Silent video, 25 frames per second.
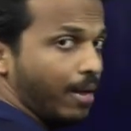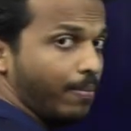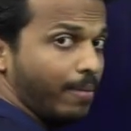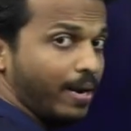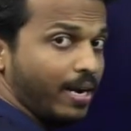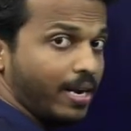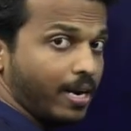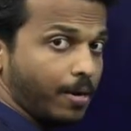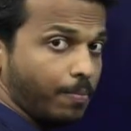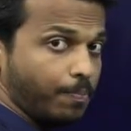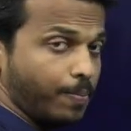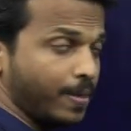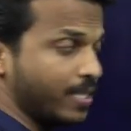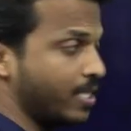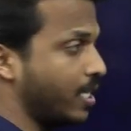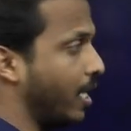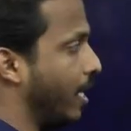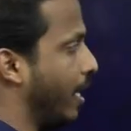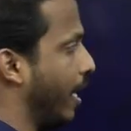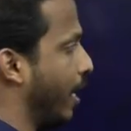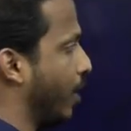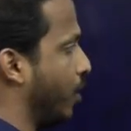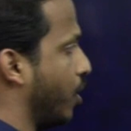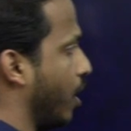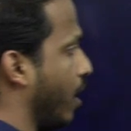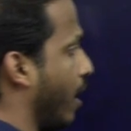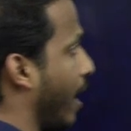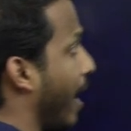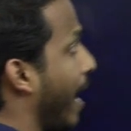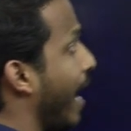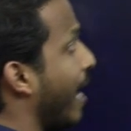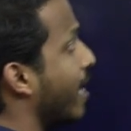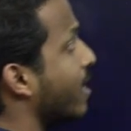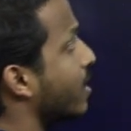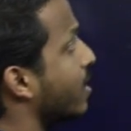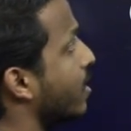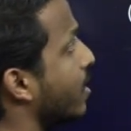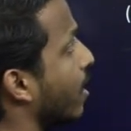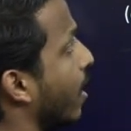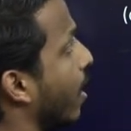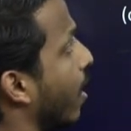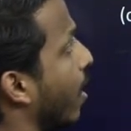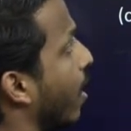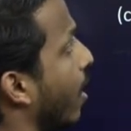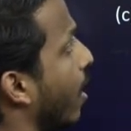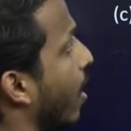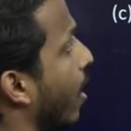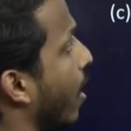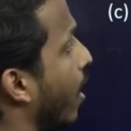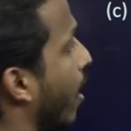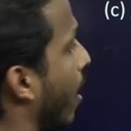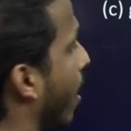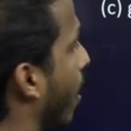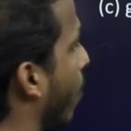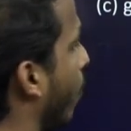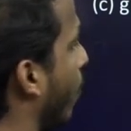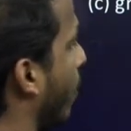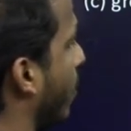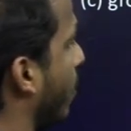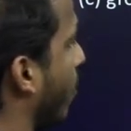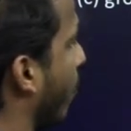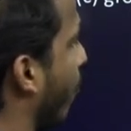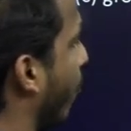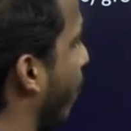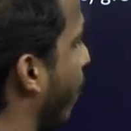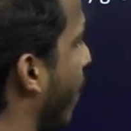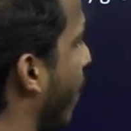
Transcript: element representation X with a